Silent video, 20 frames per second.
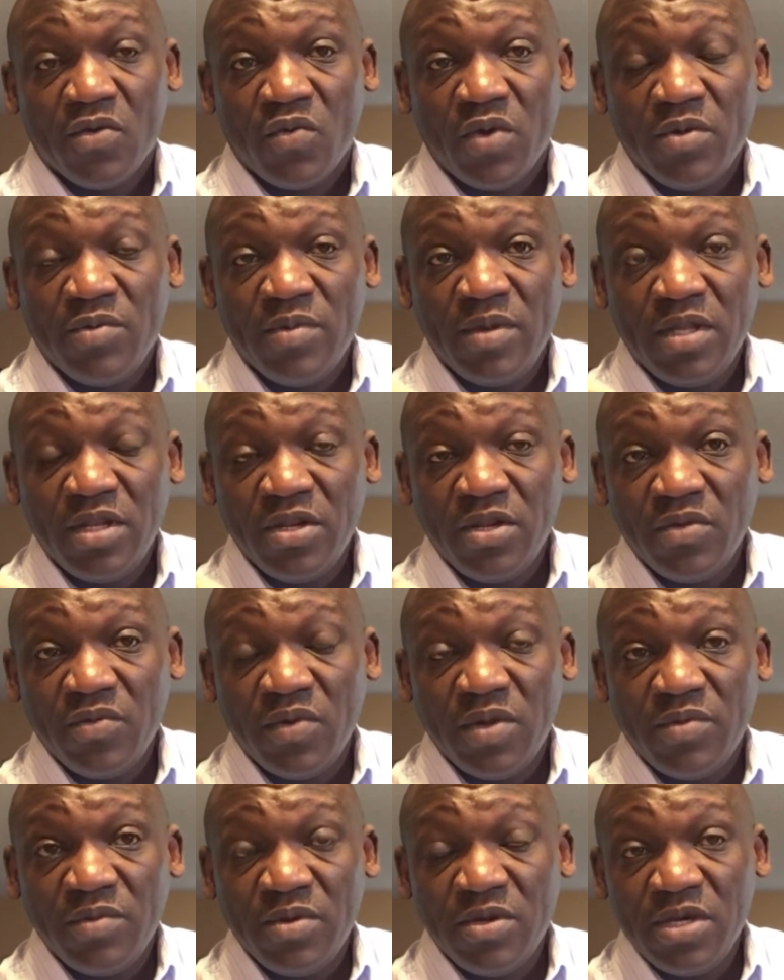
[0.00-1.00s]
When we,
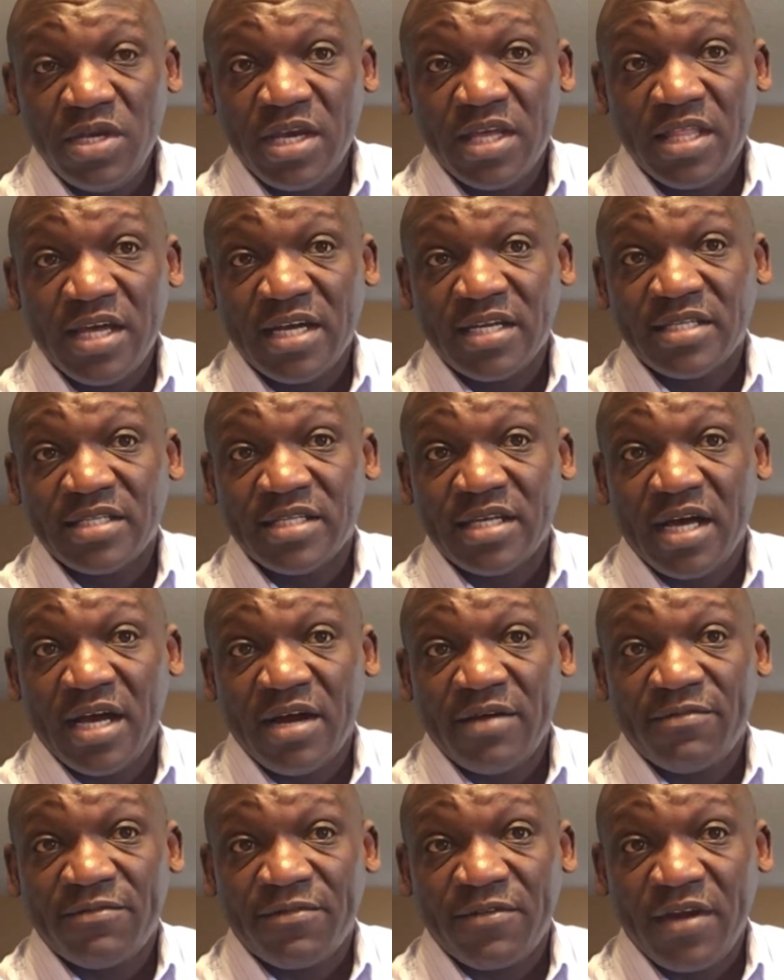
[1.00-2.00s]
when we hear that
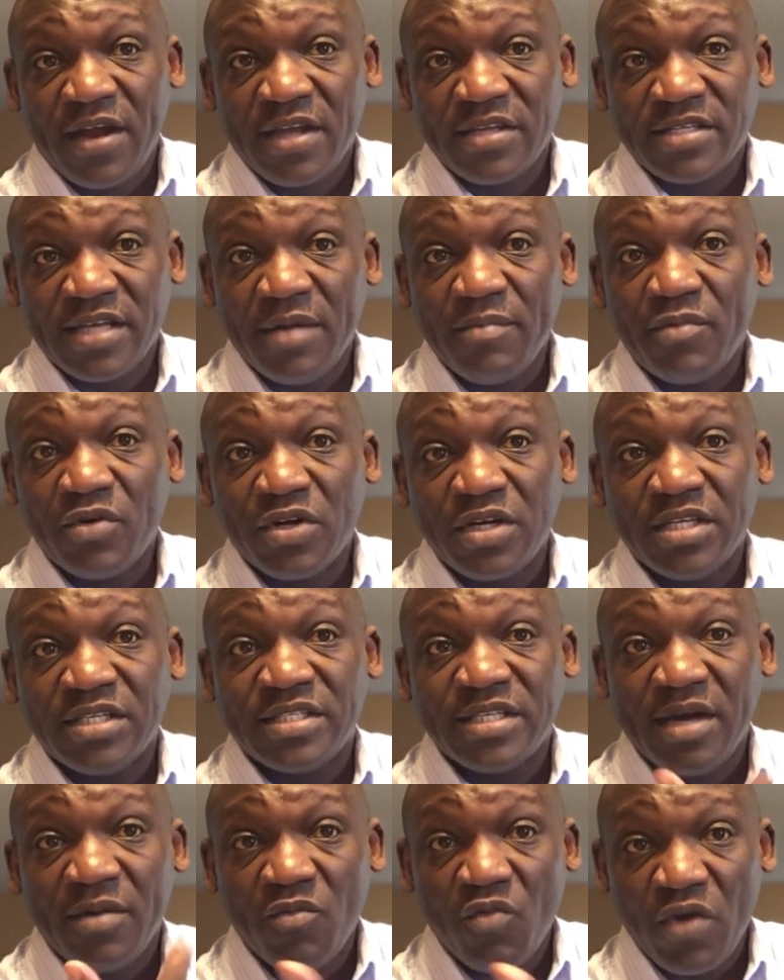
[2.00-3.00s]
uh, somebody
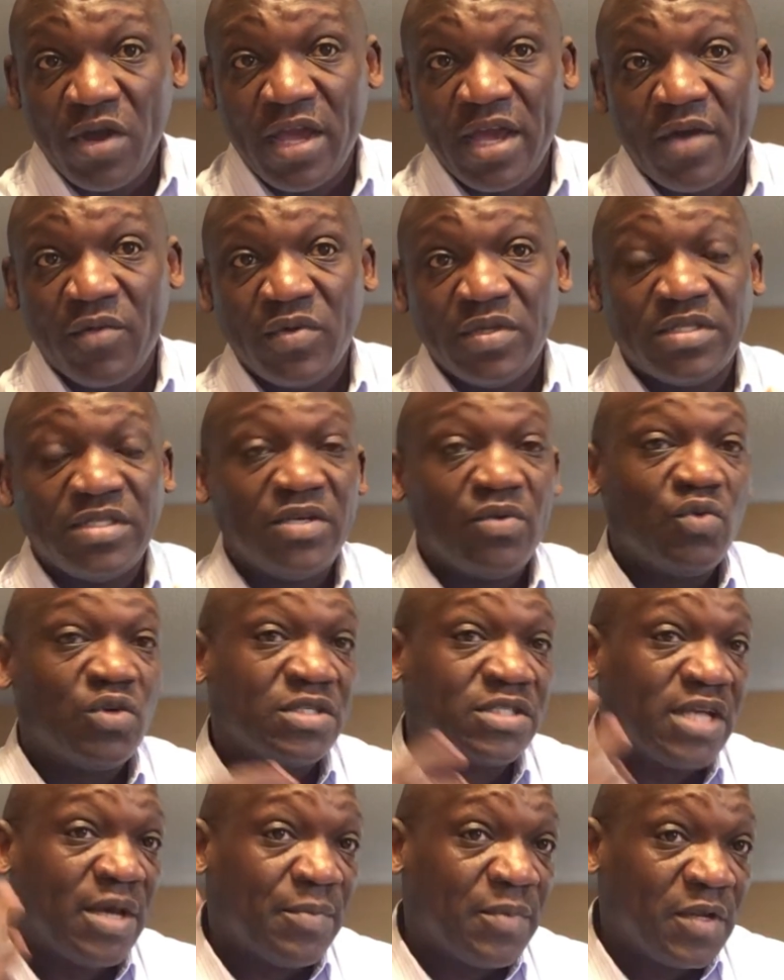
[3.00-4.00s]
somewhere, we see
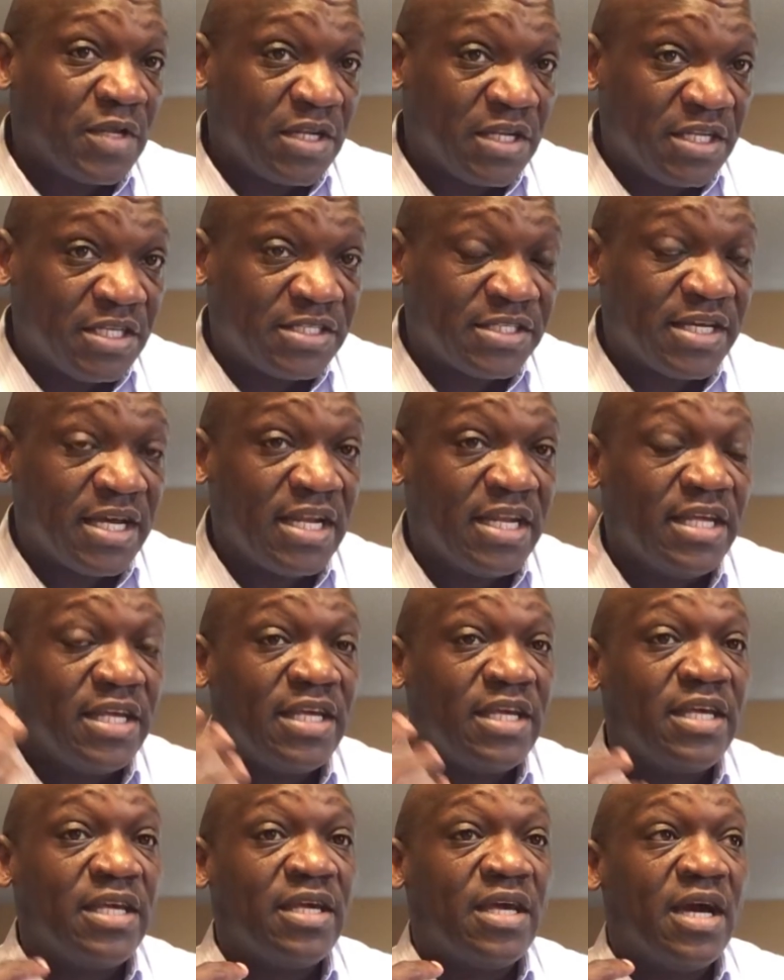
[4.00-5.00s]
what's happening in
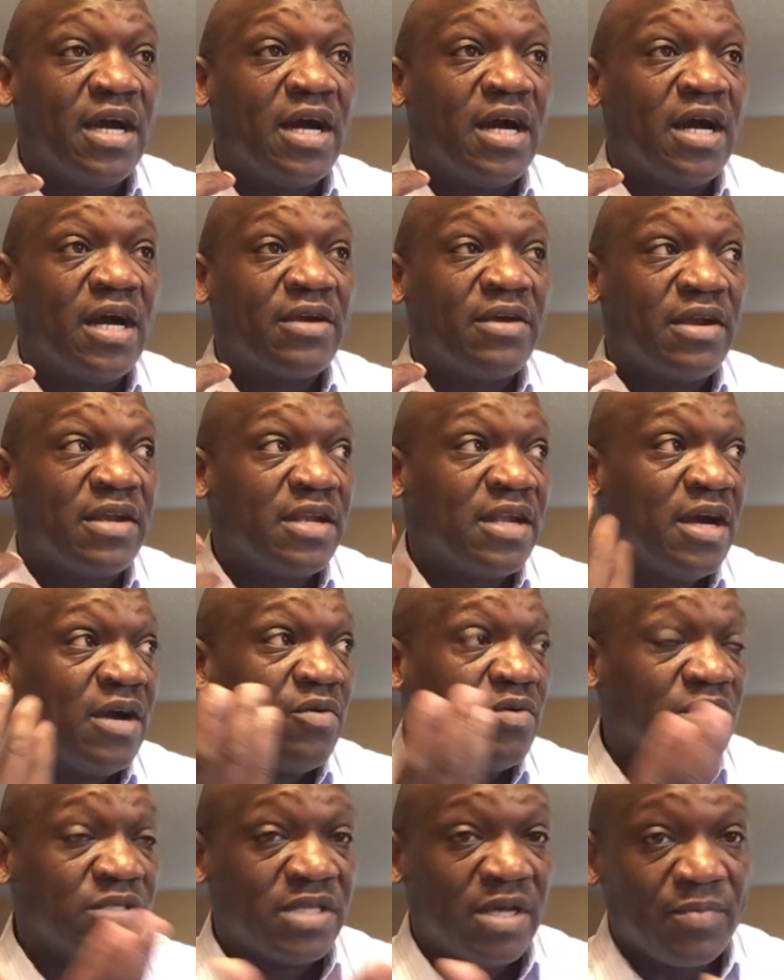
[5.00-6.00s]
Italy uh, right
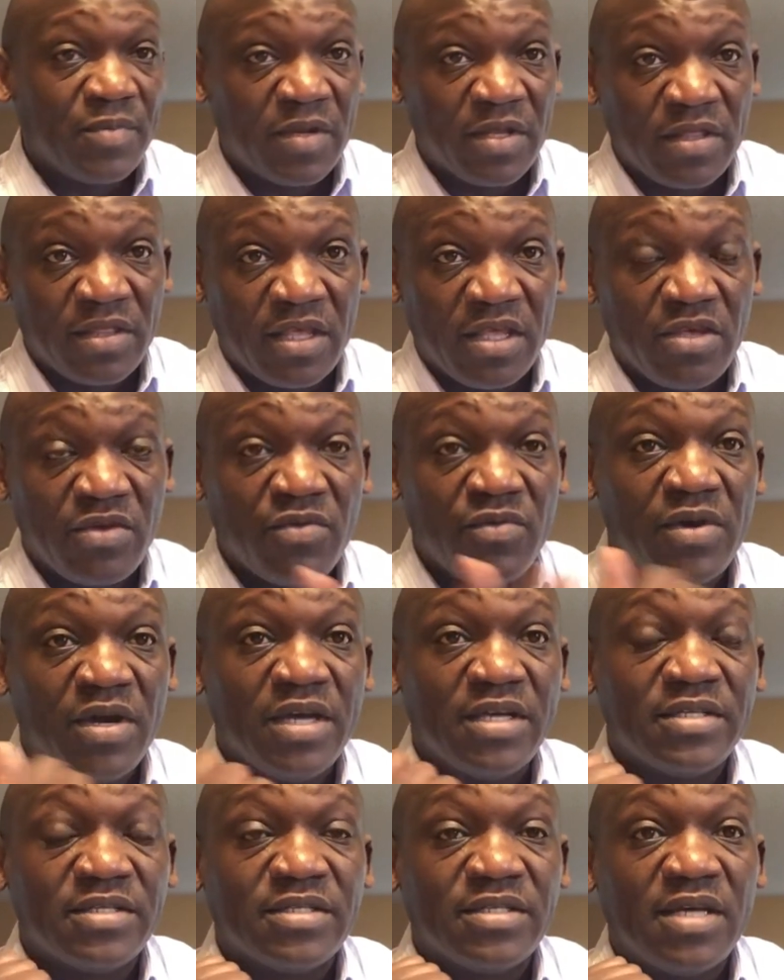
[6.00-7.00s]
now, what's happening in the
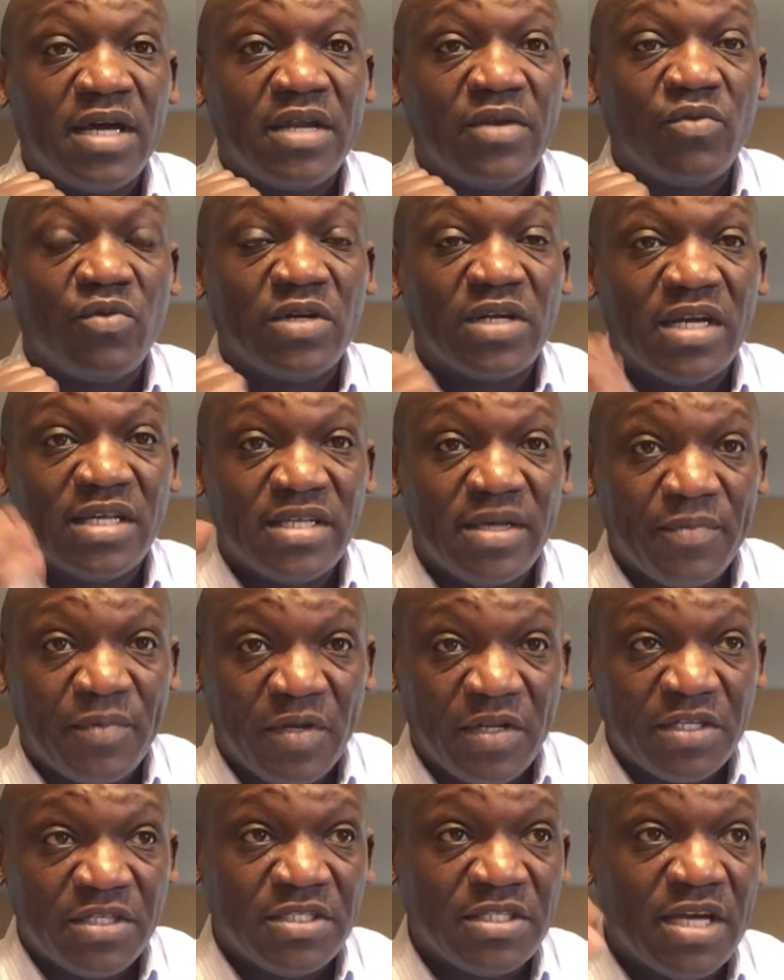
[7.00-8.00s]
US, and what has
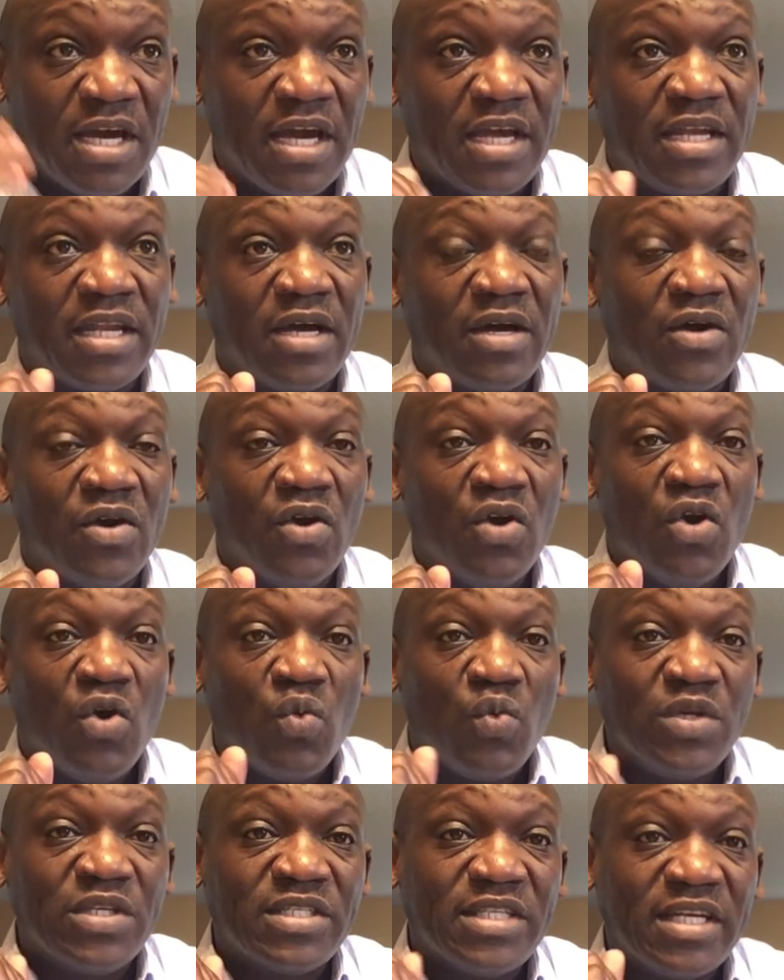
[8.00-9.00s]
happened in China,
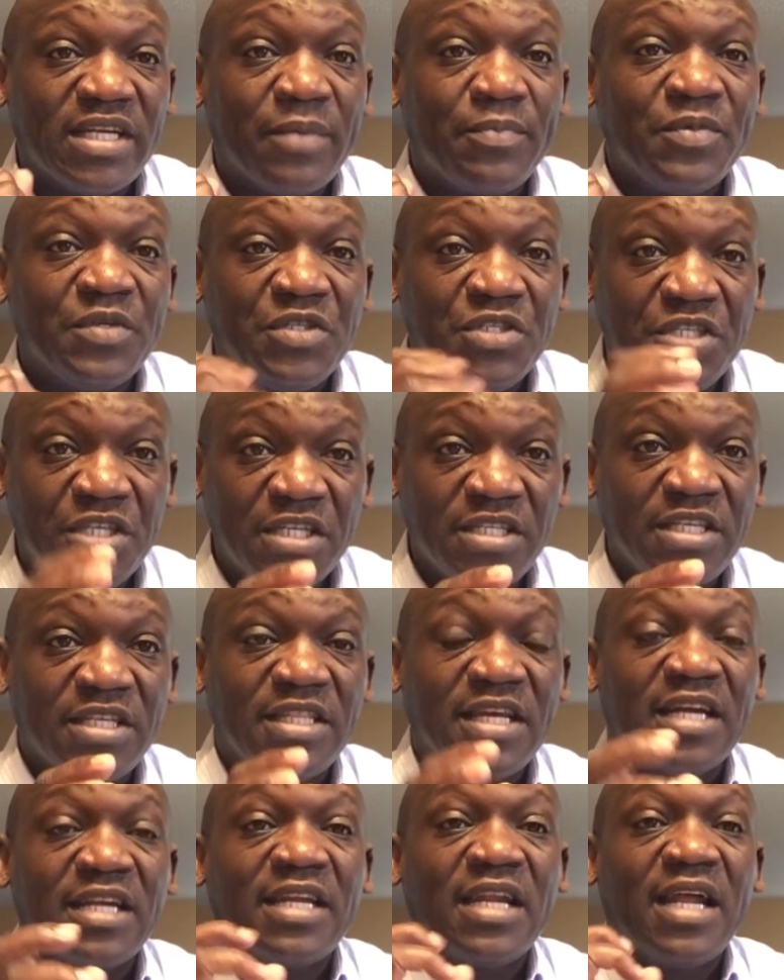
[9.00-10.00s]
we start
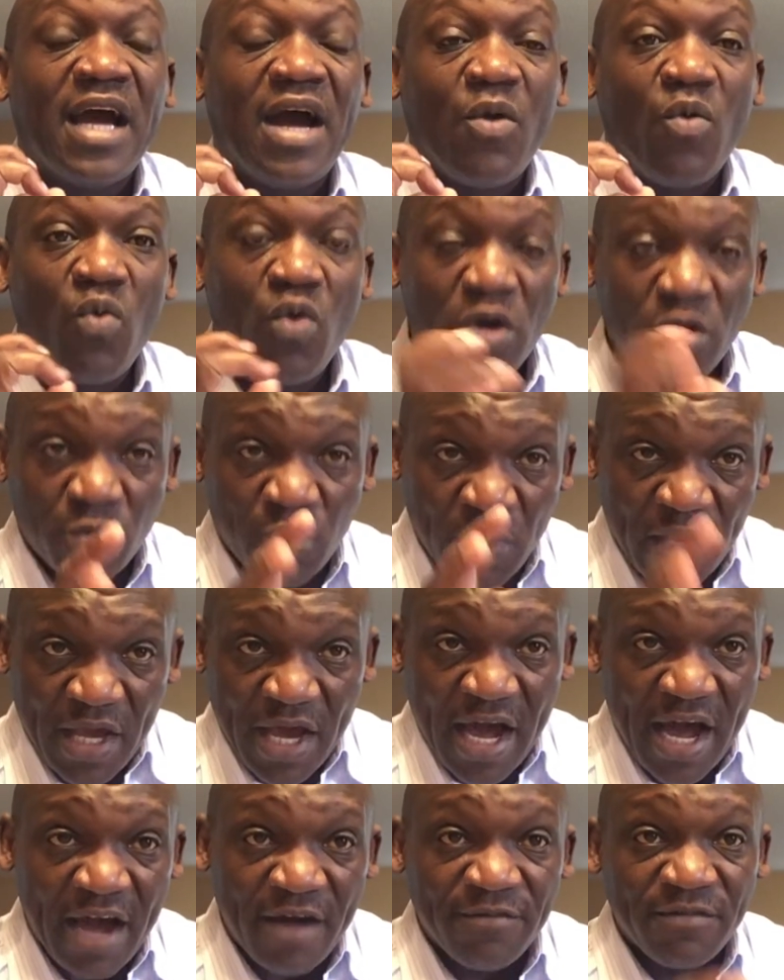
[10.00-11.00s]
appreciating that what we
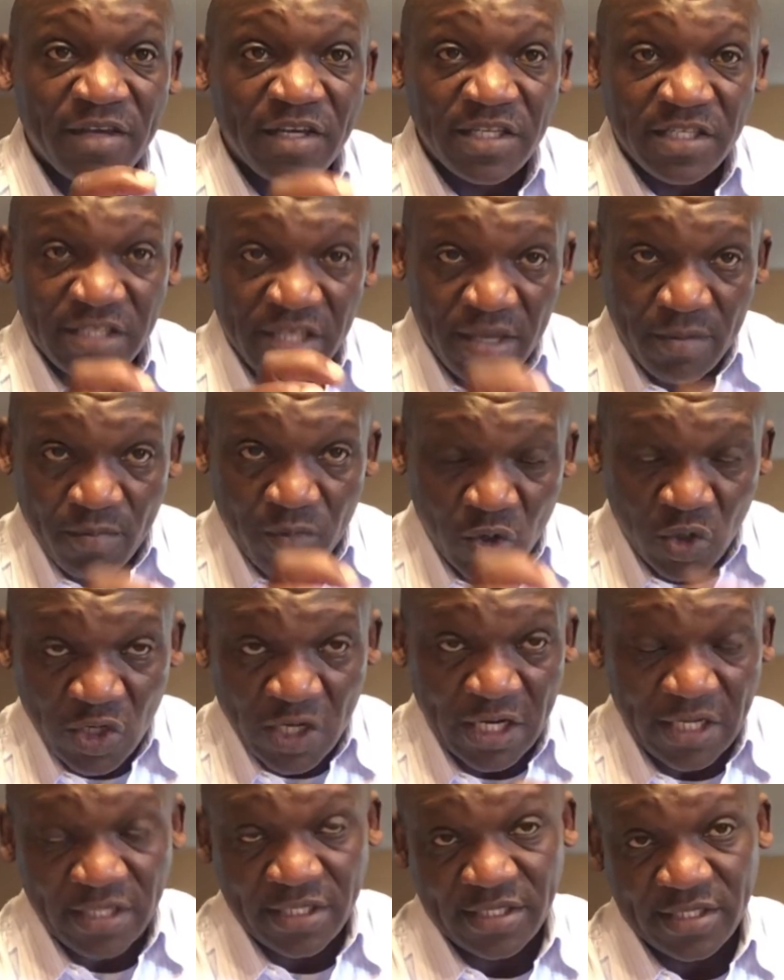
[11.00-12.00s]
have is
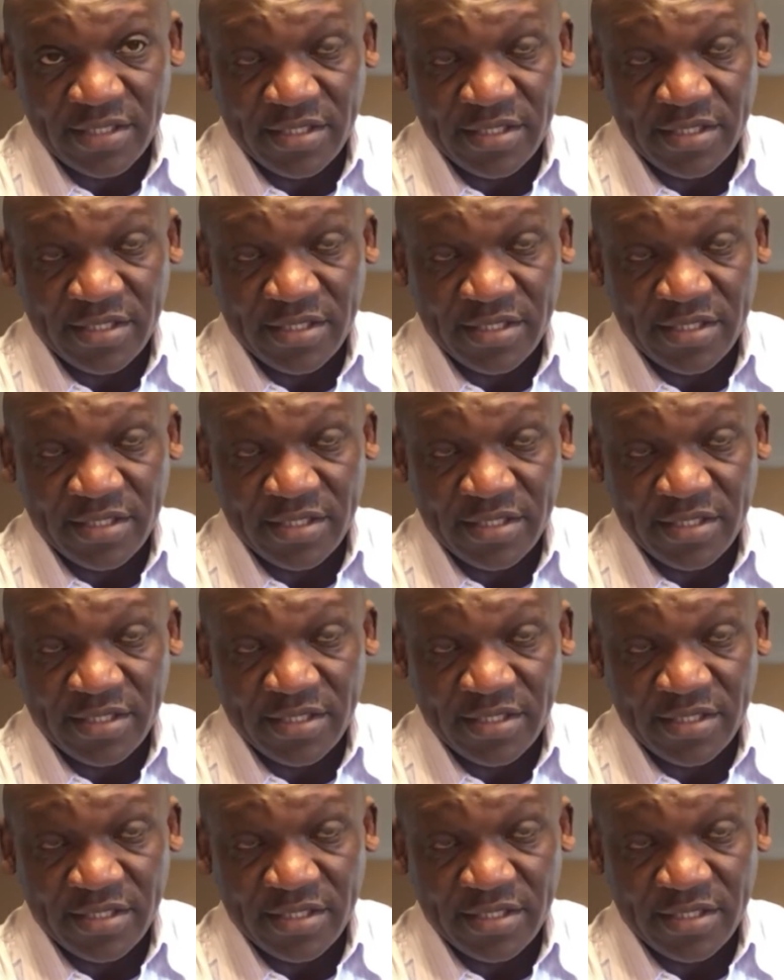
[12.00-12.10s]
important.